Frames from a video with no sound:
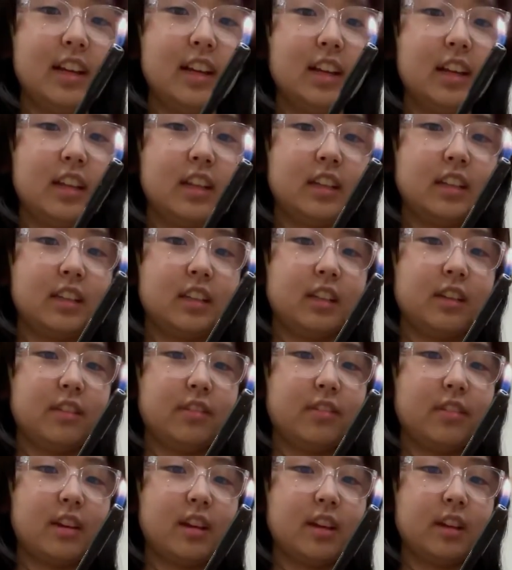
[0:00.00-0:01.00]
And if
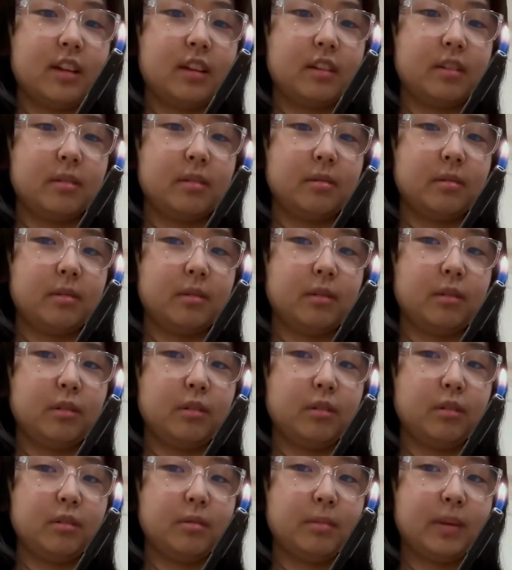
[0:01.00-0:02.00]
I
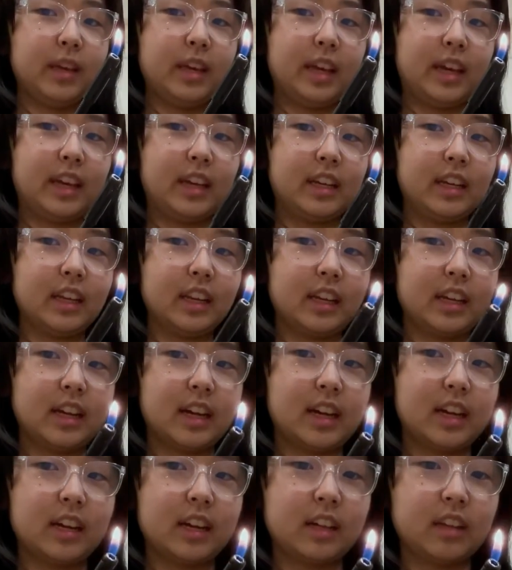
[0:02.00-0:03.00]
hold my hand like
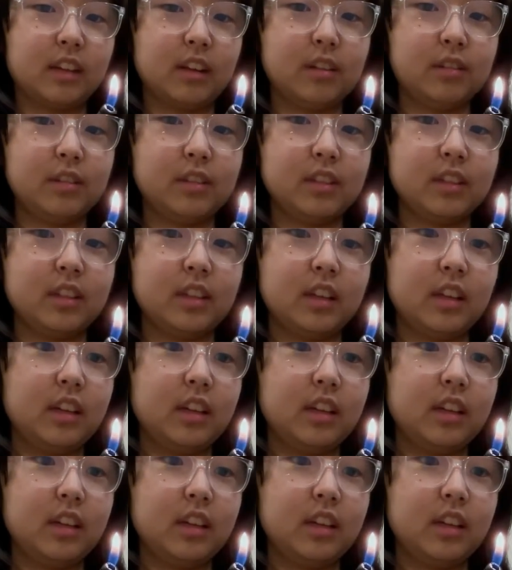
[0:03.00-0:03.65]
kind of close,